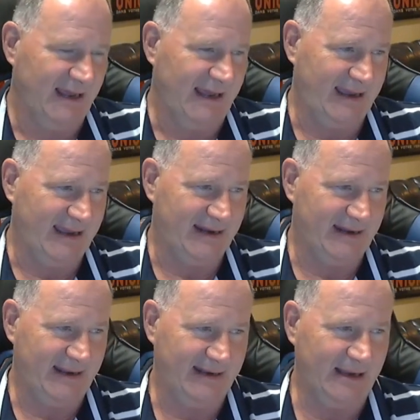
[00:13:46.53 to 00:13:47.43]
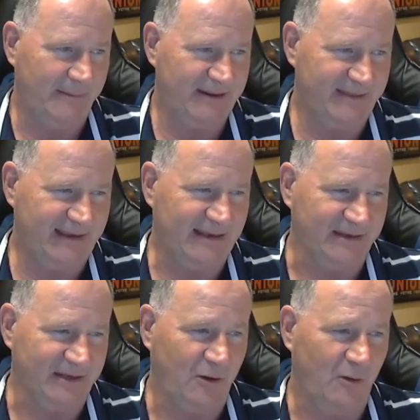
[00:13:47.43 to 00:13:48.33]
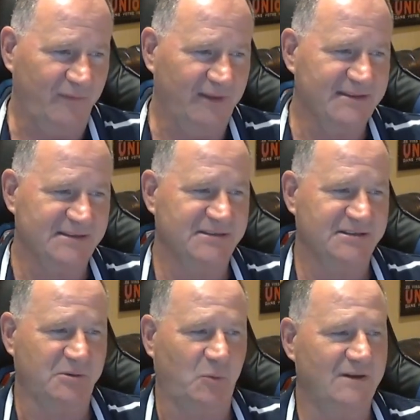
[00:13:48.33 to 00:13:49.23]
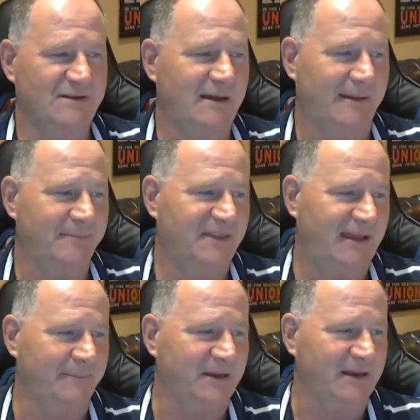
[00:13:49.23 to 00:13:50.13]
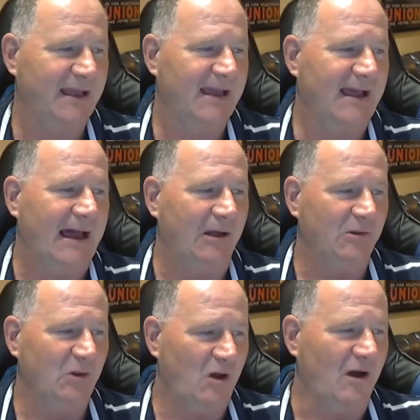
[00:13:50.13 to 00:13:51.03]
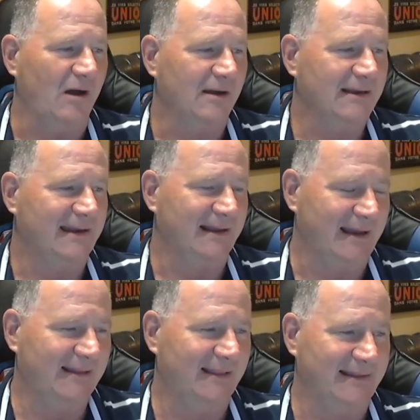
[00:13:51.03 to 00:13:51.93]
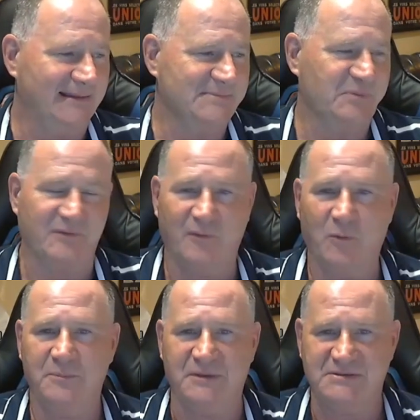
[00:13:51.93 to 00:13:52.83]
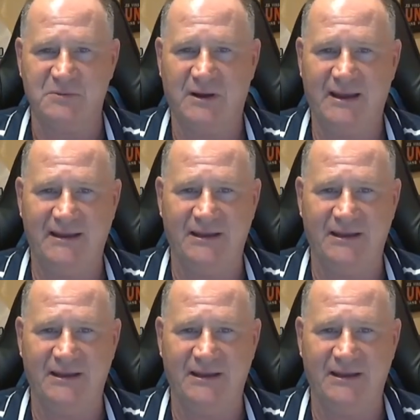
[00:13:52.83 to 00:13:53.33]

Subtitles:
And it got me thinking, hopefully this is just a one-time thing, but how long can a guy like this perform this way?